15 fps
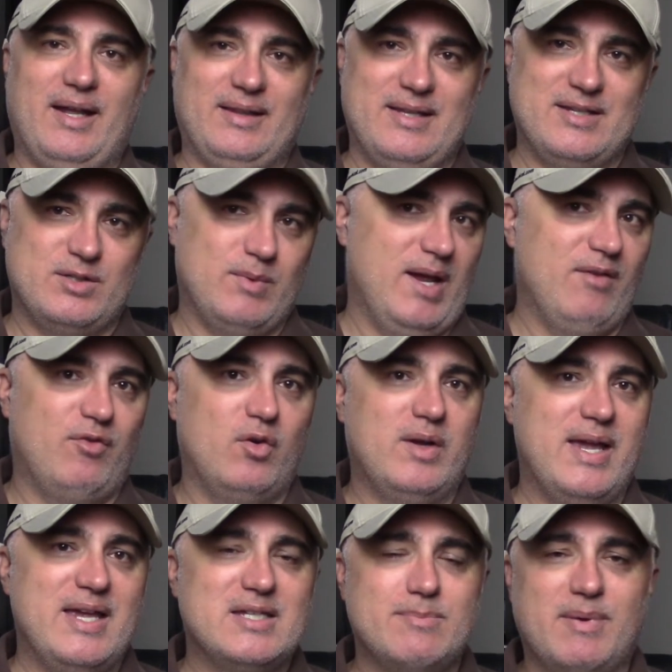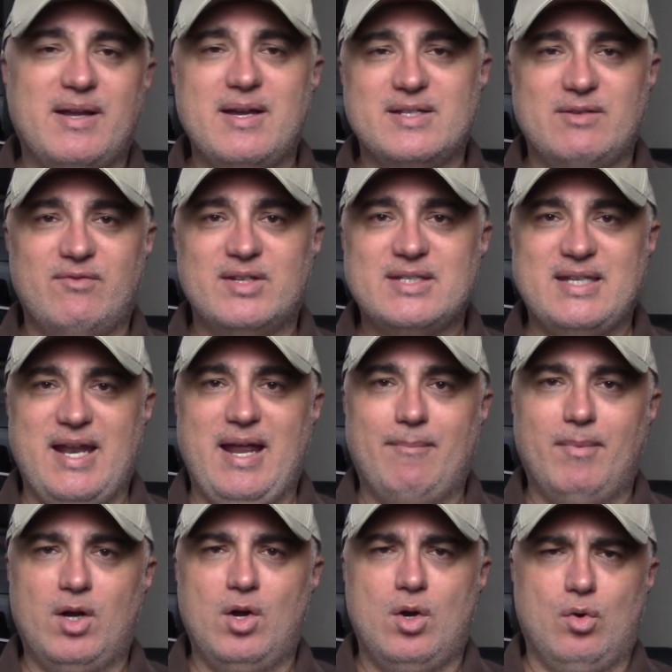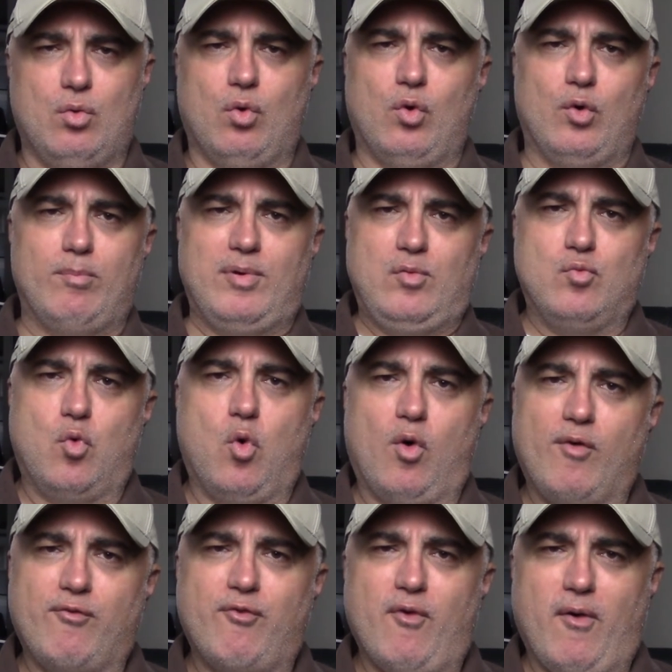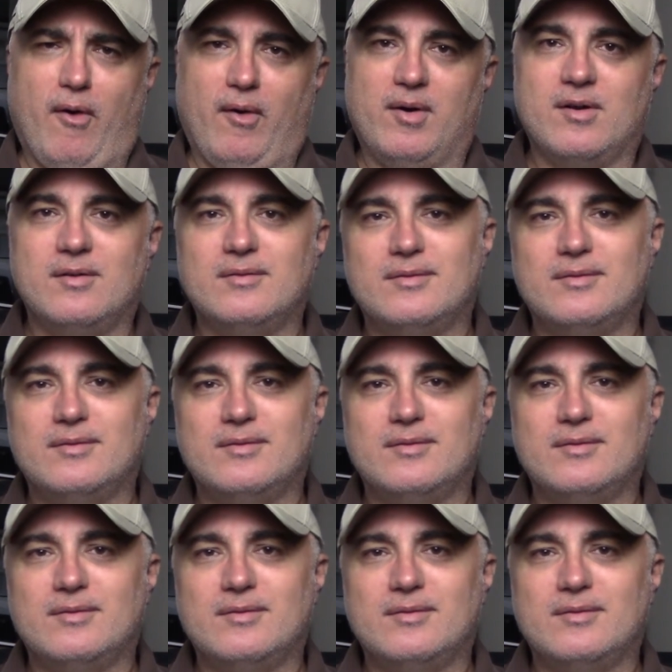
at this rifle case because of its name, Urban Warfare.